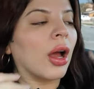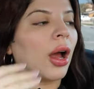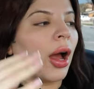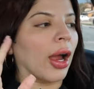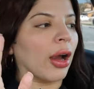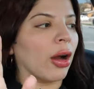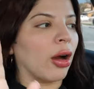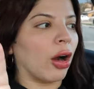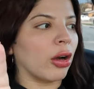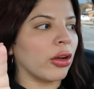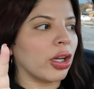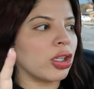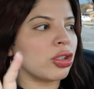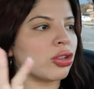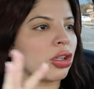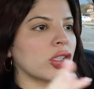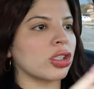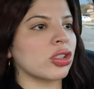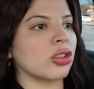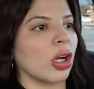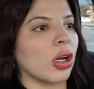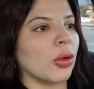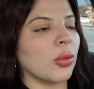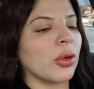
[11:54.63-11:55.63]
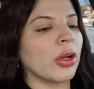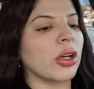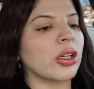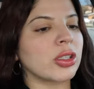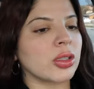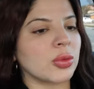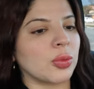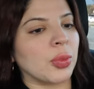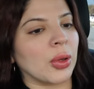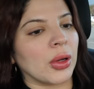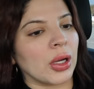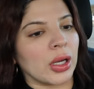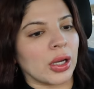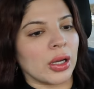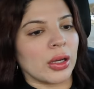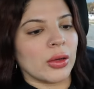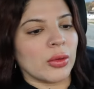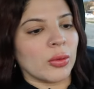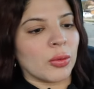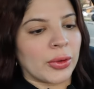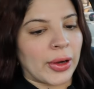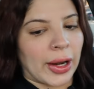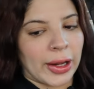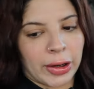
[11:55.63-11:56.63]
I hardly drink Starbucks, but
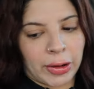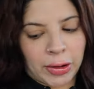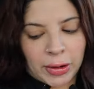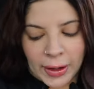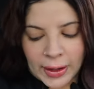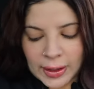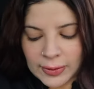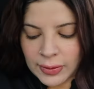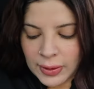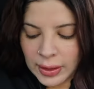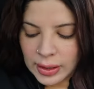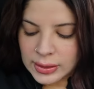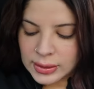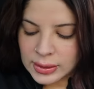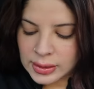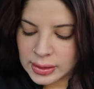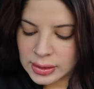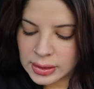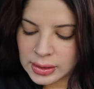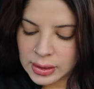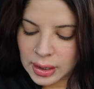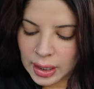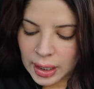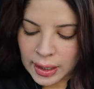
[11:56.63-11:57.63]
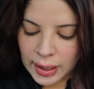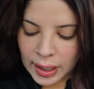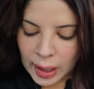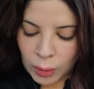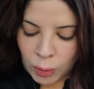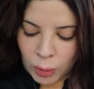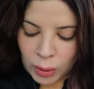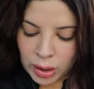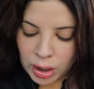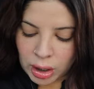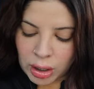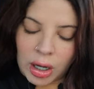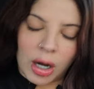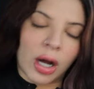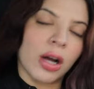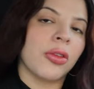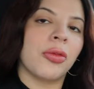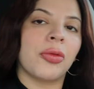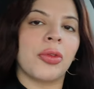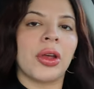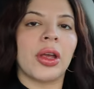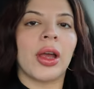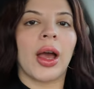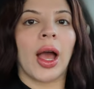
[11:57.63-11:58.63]
when I crave it and I want a
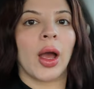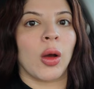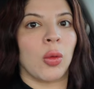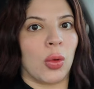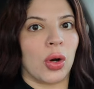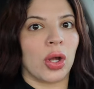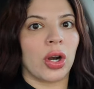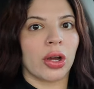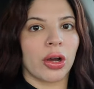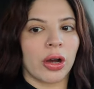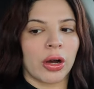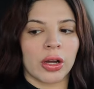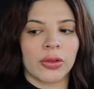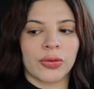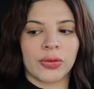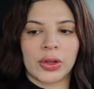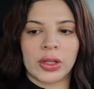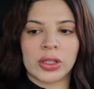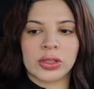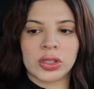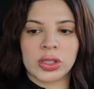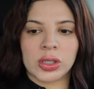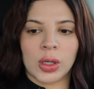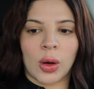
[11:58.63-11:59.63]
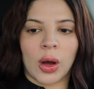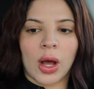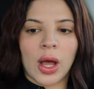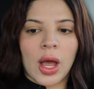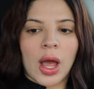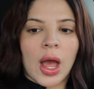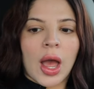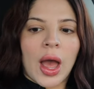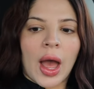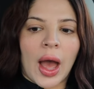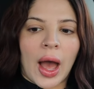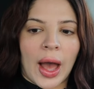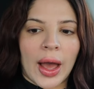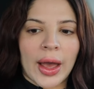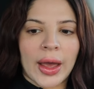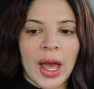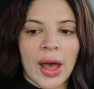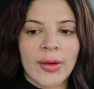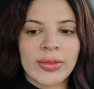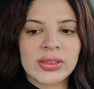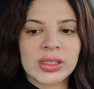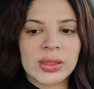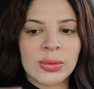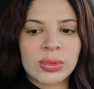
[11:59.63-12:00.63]
coffee, I want a coffee. So I
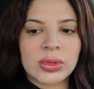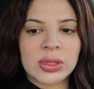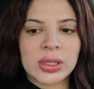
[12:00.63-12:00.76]
have some